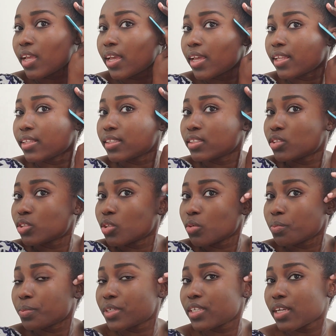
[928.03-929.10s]
And
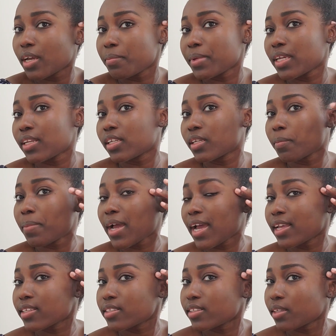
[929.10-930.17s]
don't be, I mean, in the
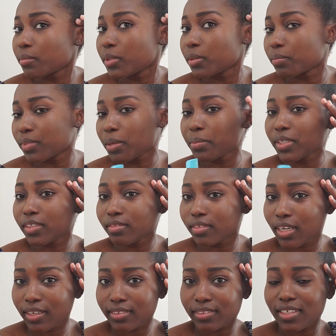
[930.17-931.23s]
past,
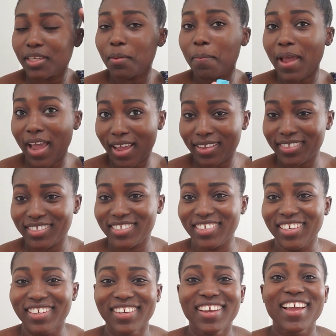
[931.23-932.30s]
in the past,
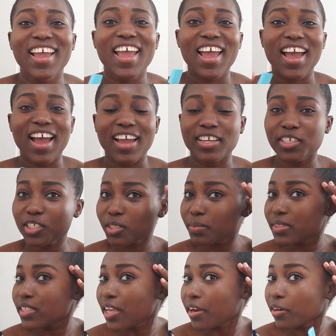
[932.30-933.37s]
I used to
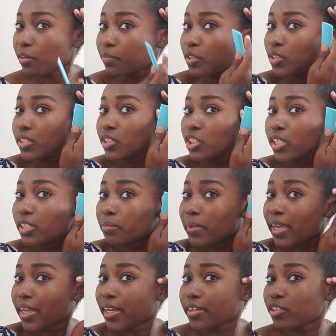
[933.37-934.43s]
be scared of using gel in
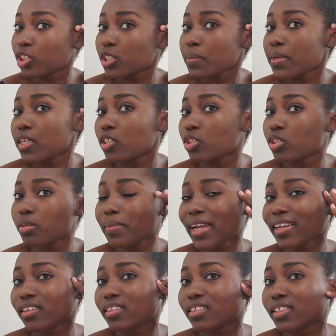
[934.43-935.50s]
my hair just because, you know,
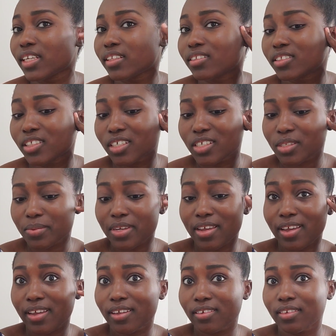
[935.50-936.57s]
back in the day, the gels we
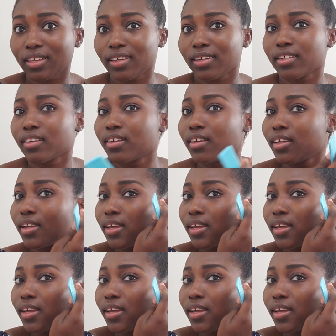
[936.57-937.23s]
had, like,